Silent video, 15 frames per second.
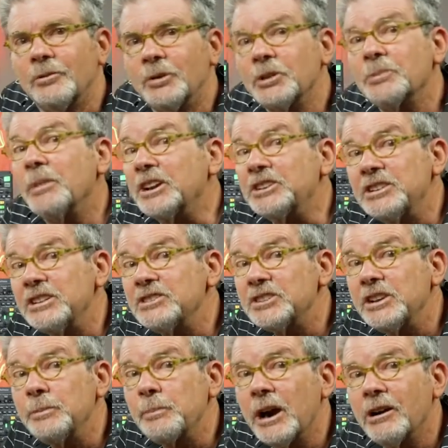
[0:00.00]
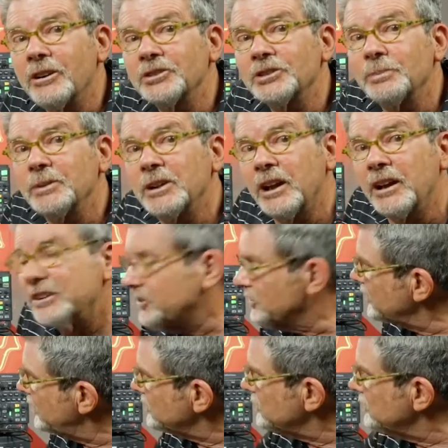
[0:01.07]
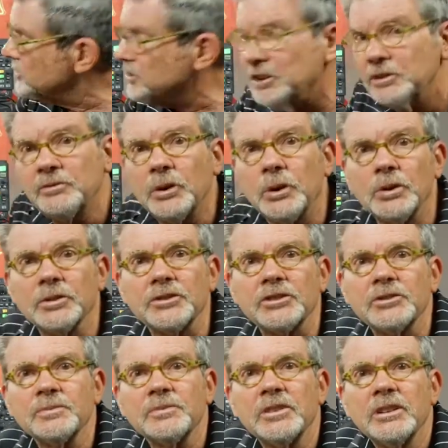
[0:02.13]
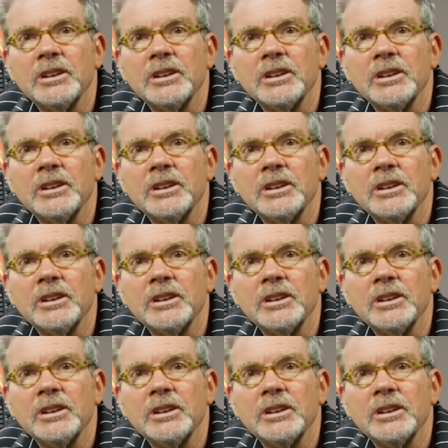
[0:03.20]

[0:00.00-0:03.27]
With my DC power supply set to 10 volts